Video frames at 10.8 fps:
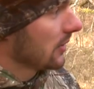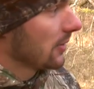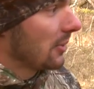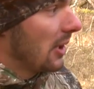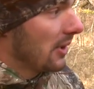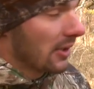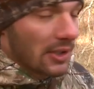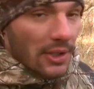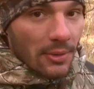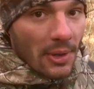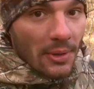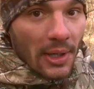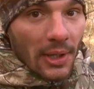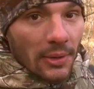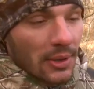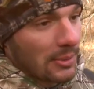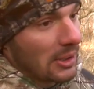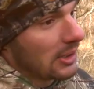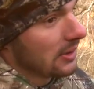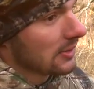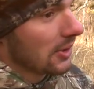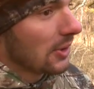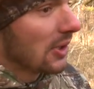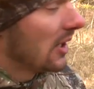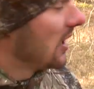it's the rut. They're gonna run around. I mean, so.